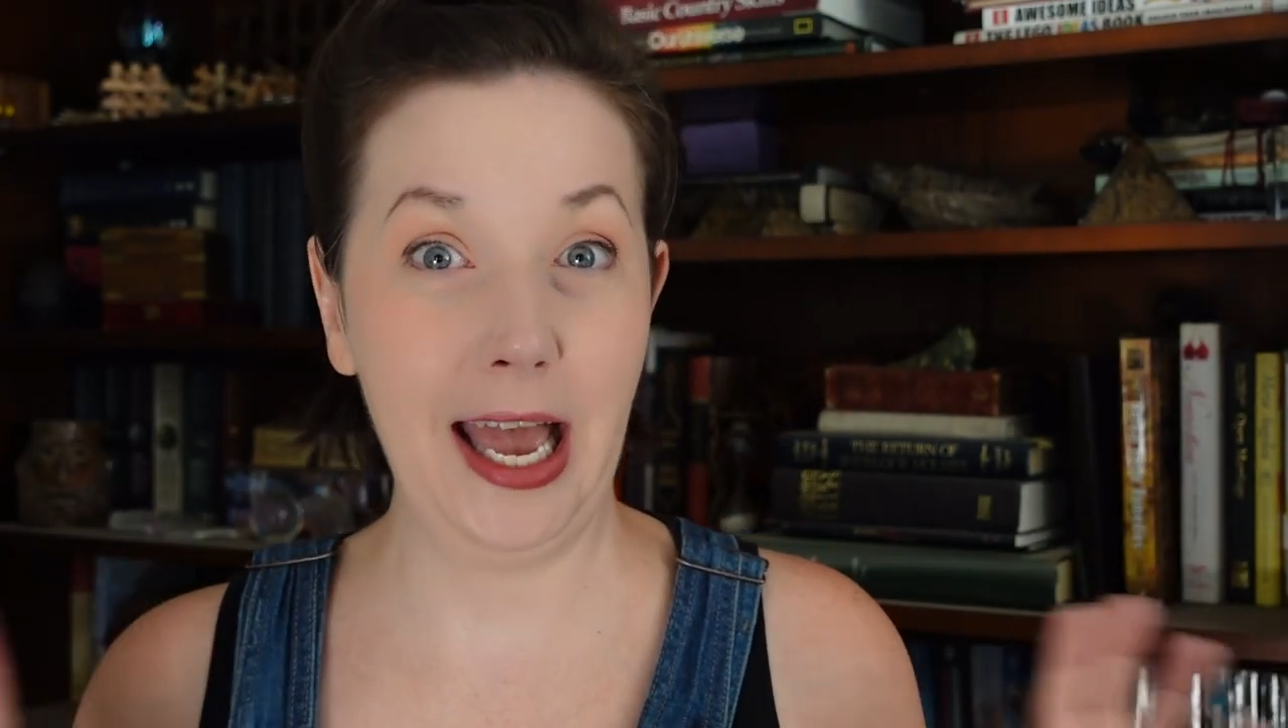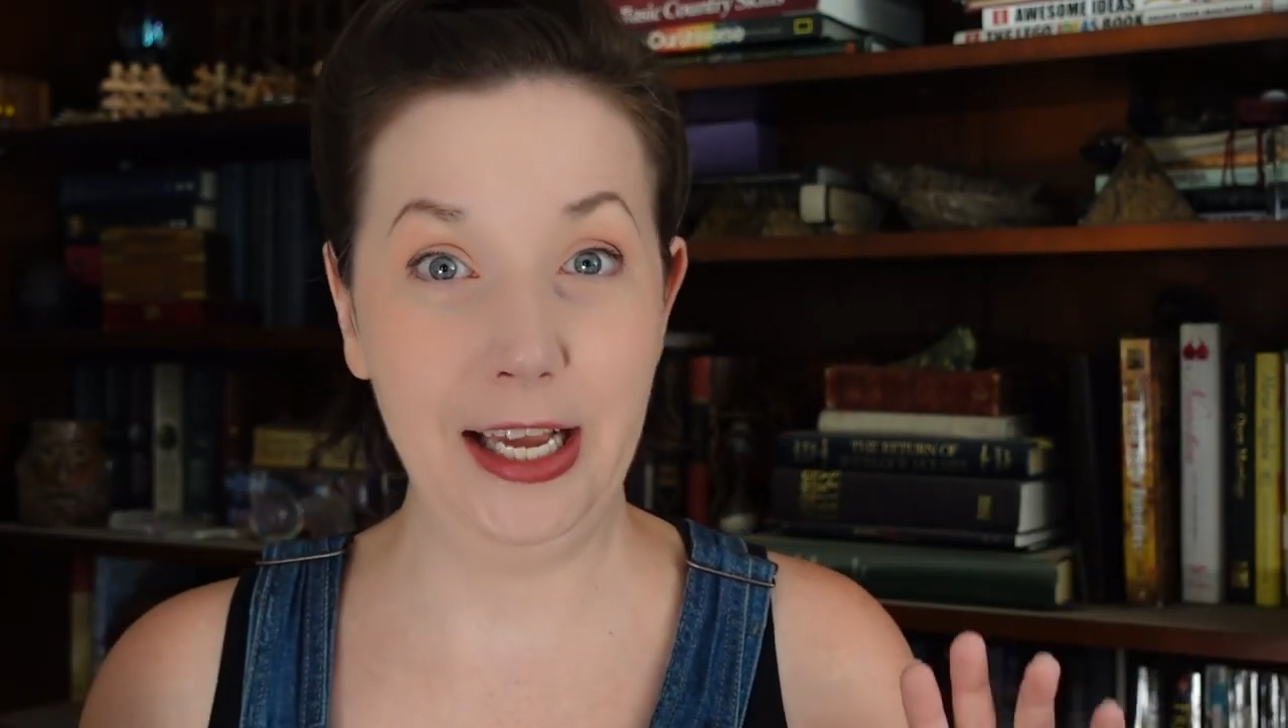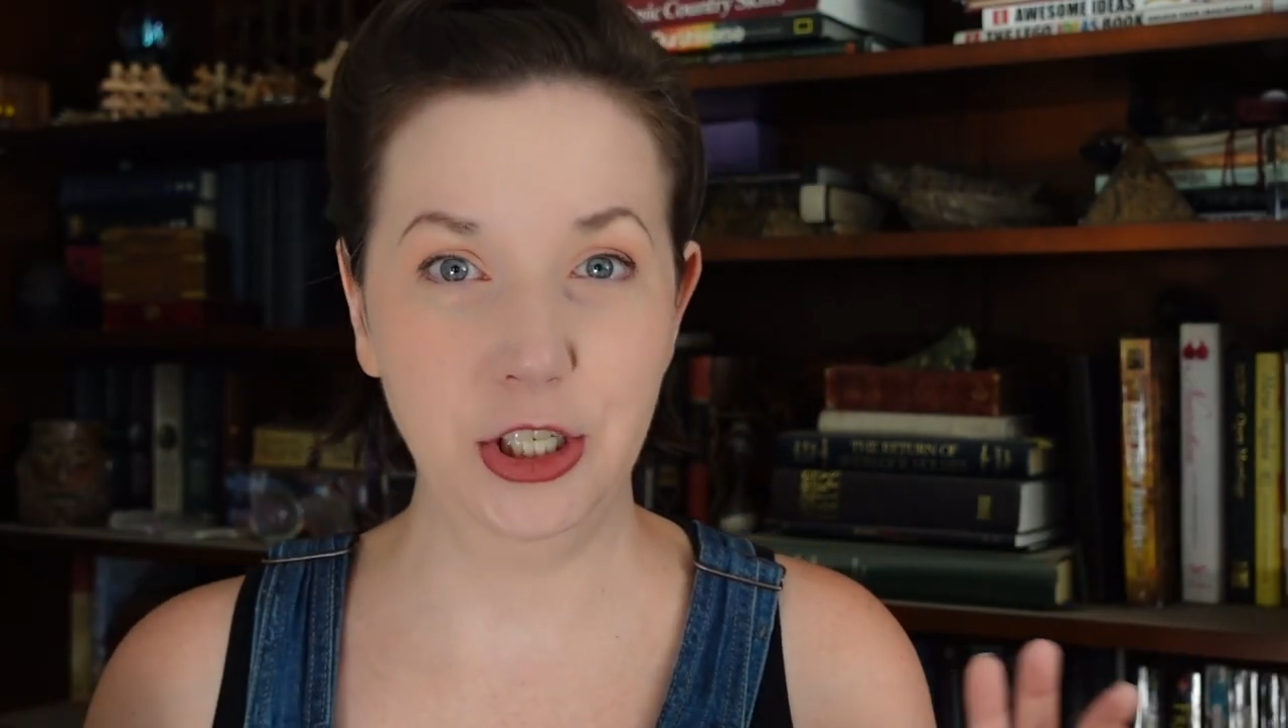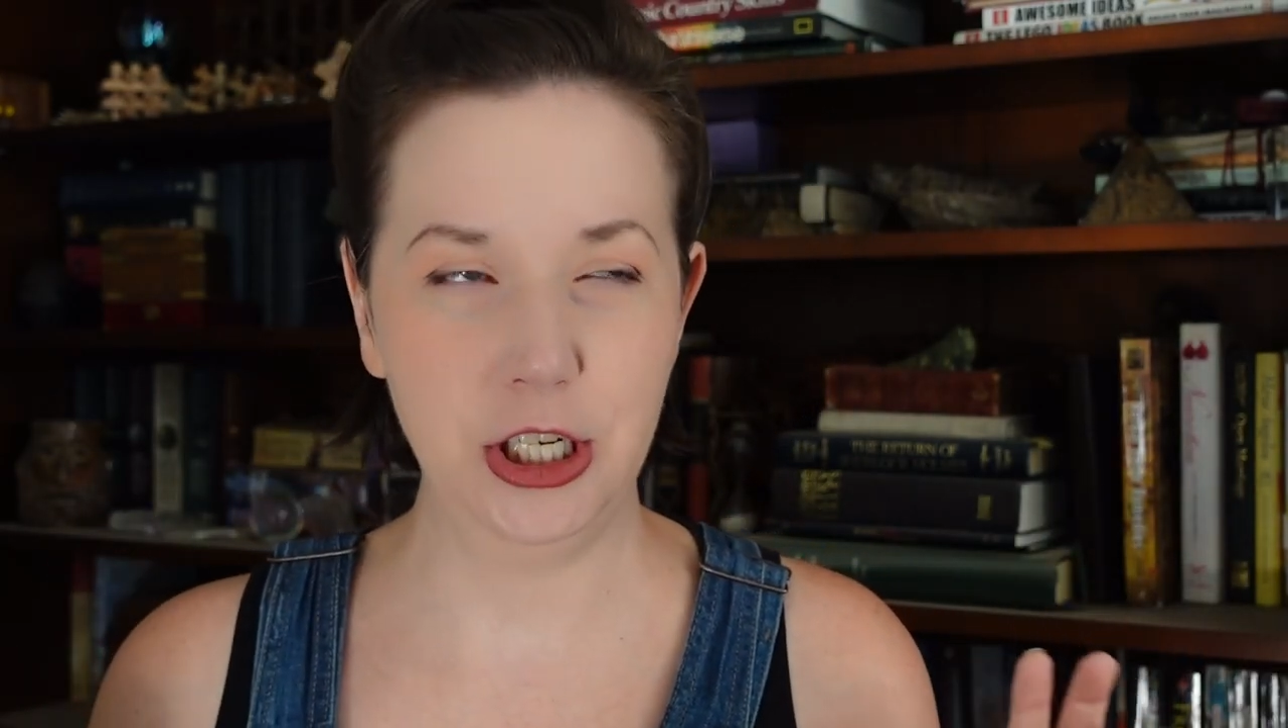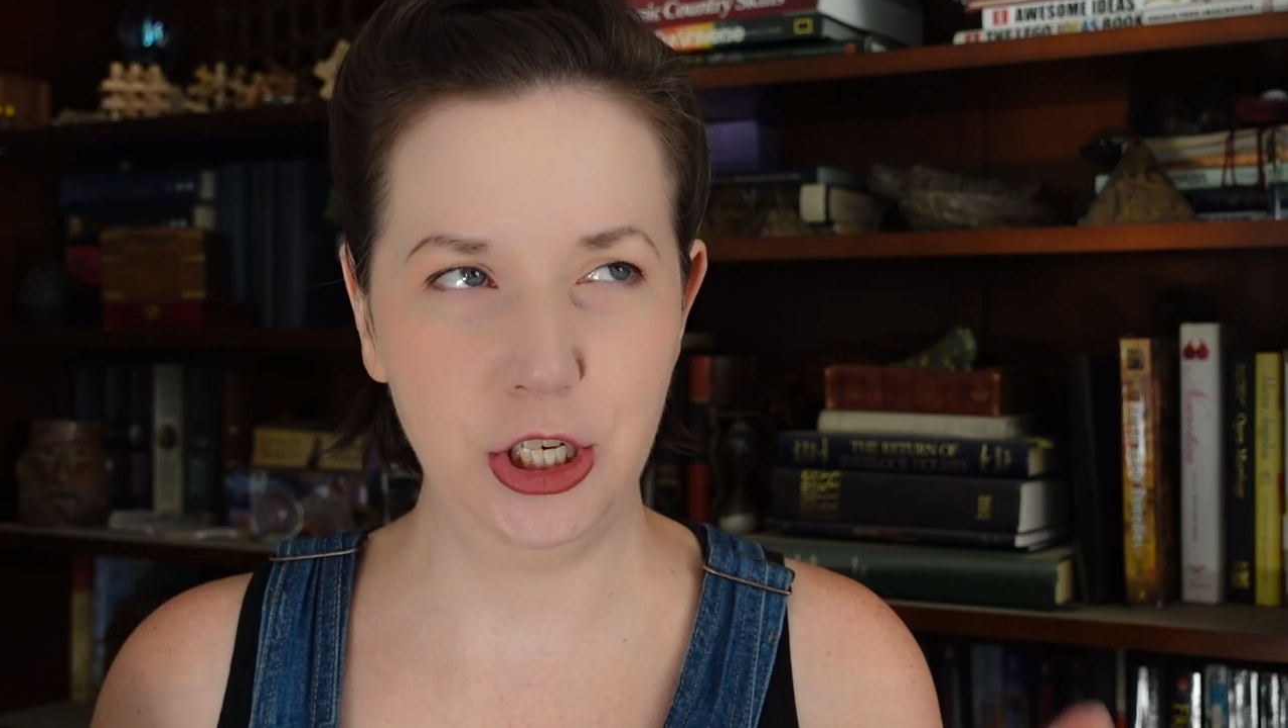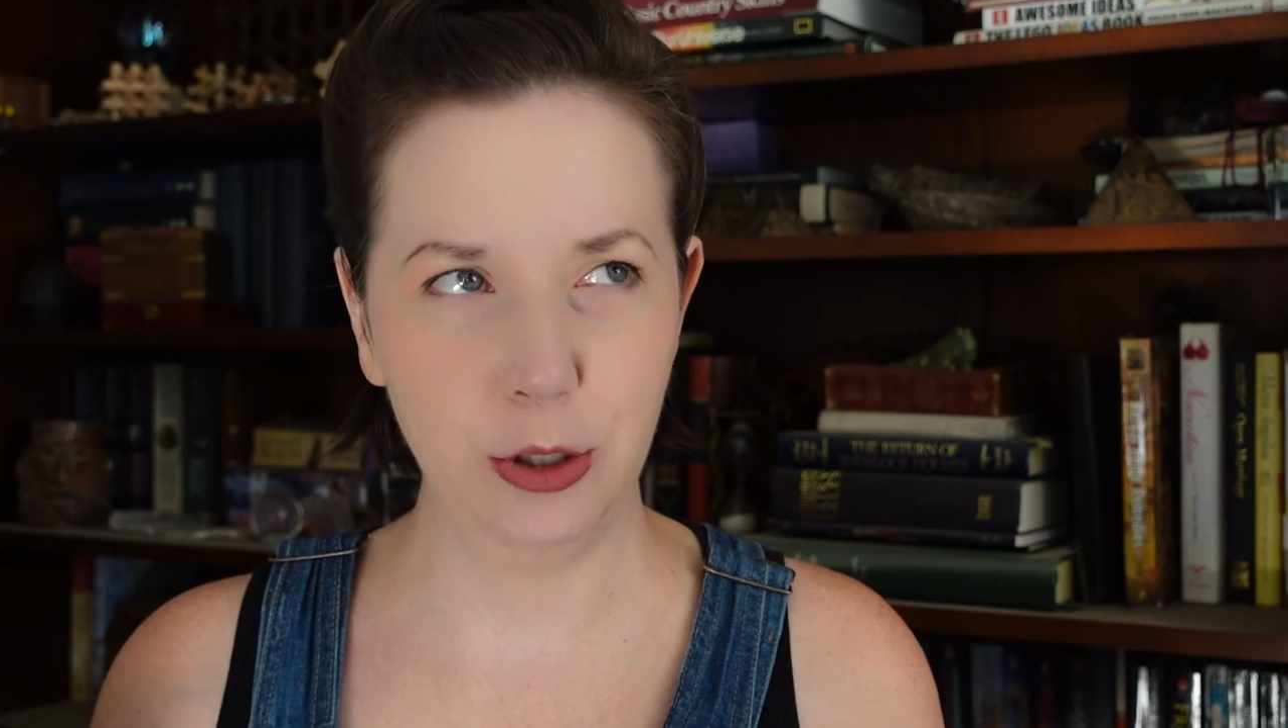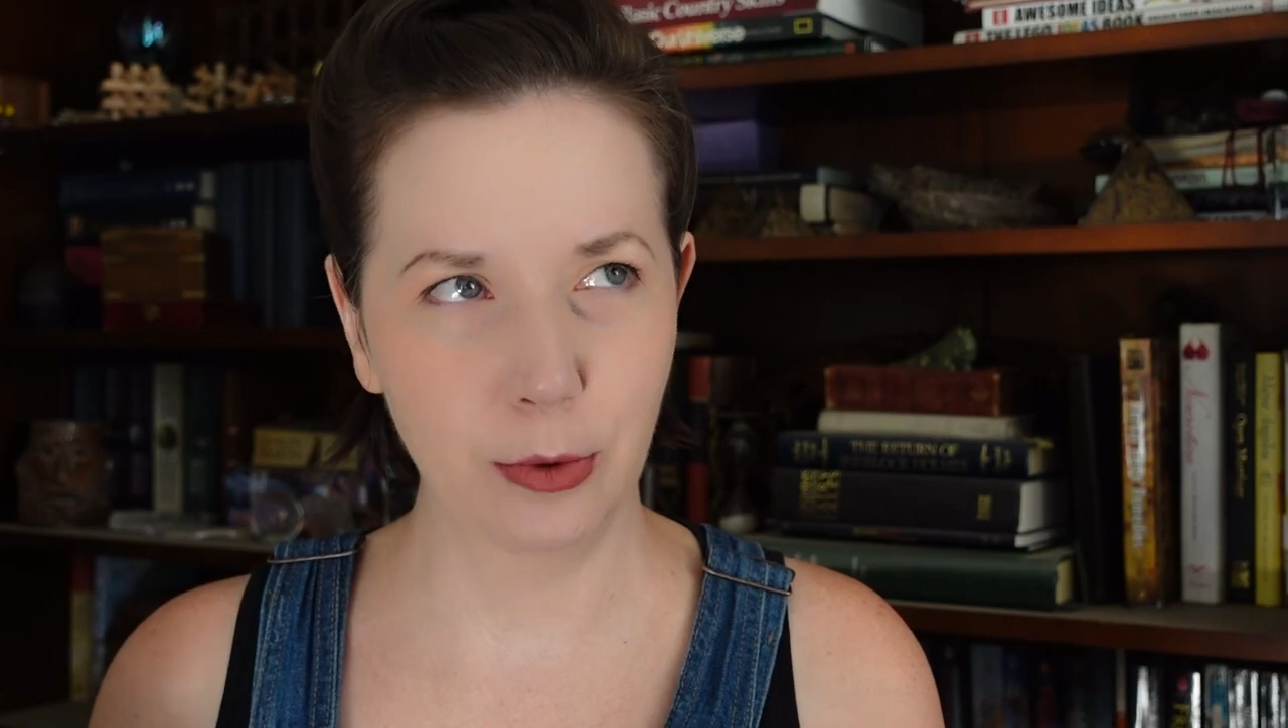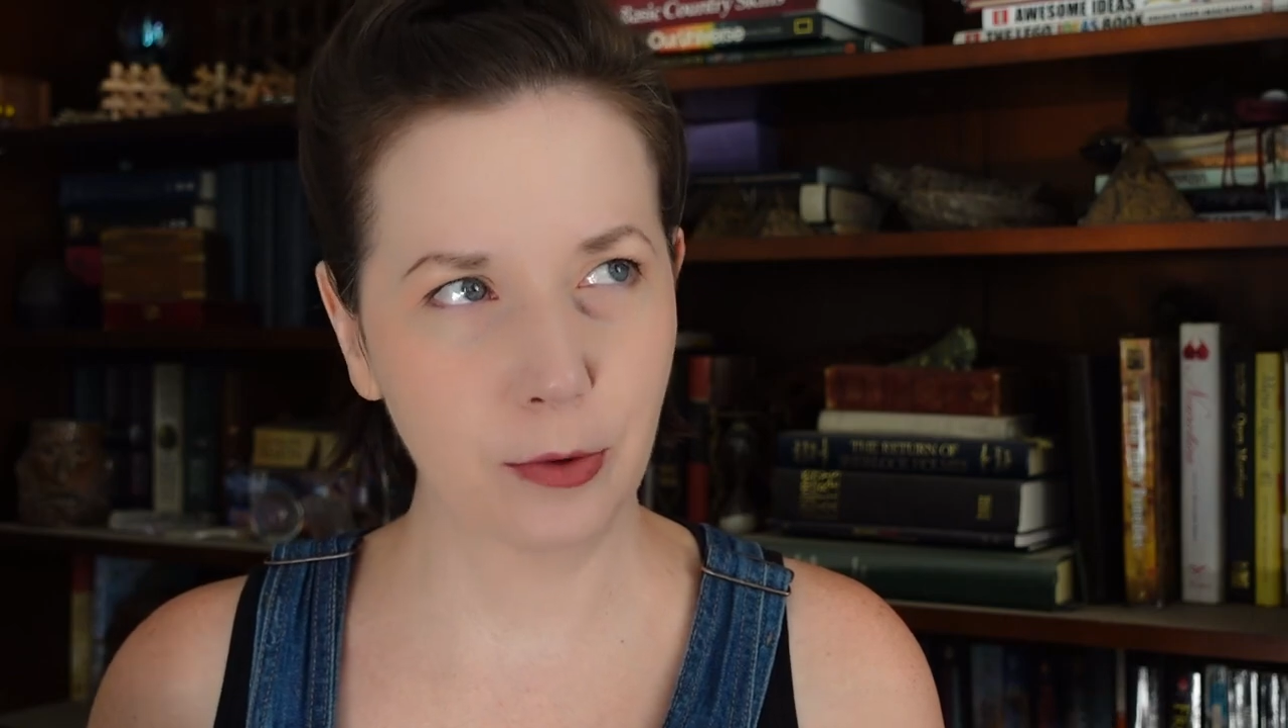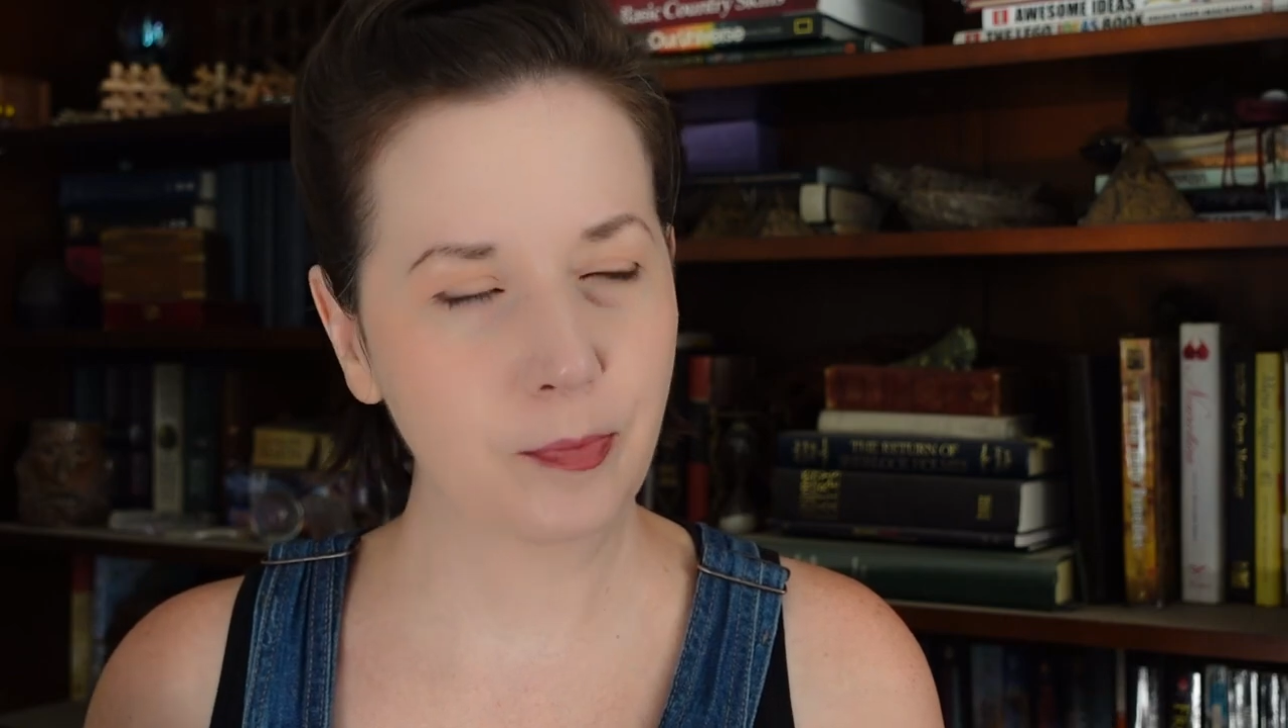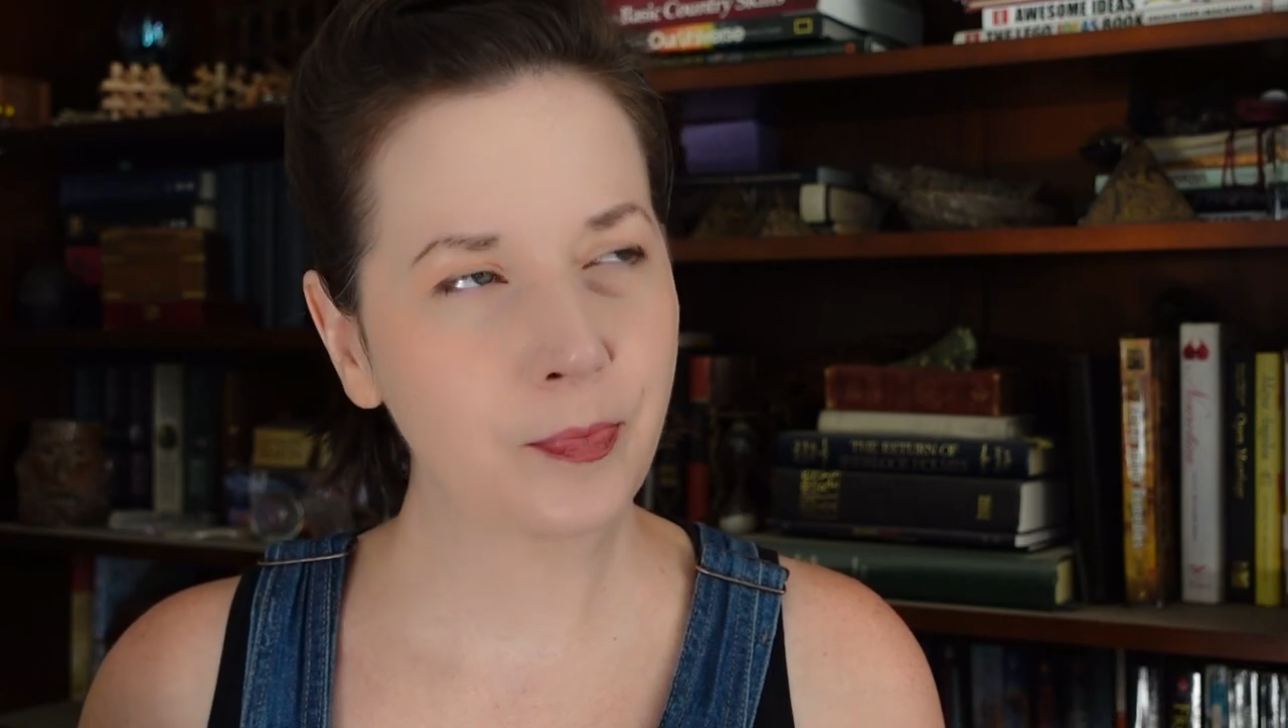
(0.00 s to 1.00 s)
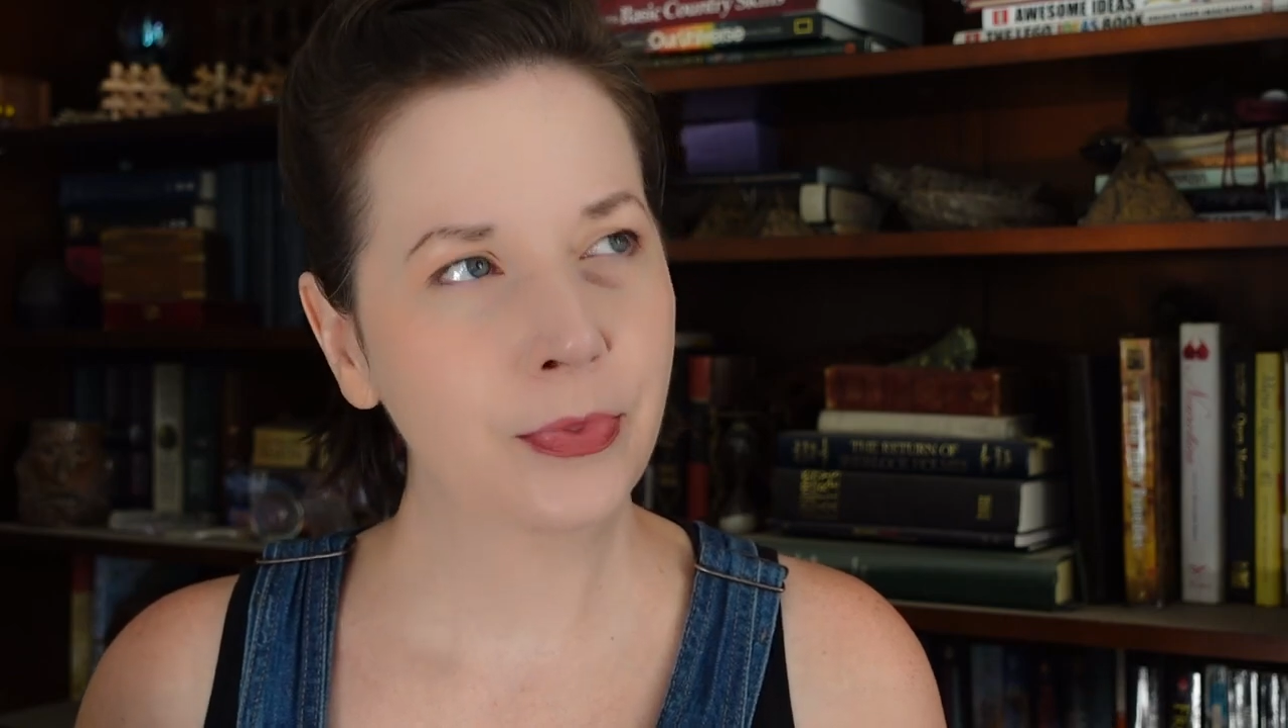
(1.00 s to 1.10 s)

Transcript: edgy humor.